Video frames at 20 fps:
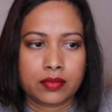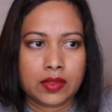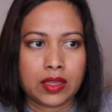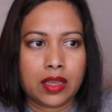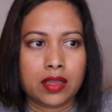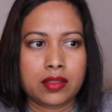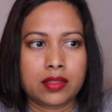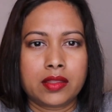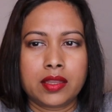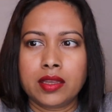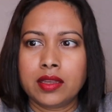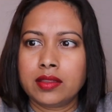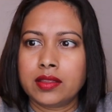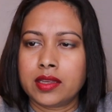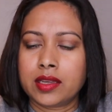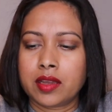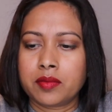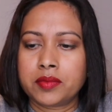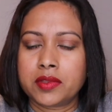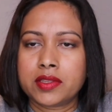I think they
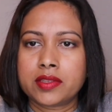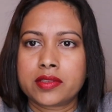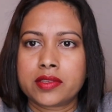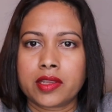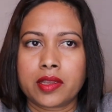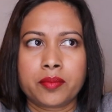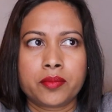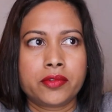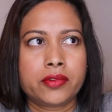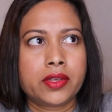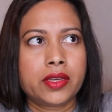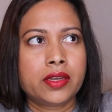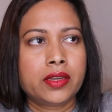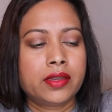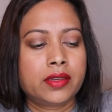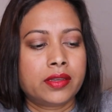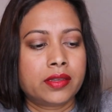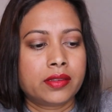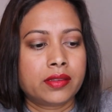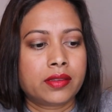have the same
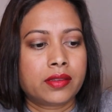weight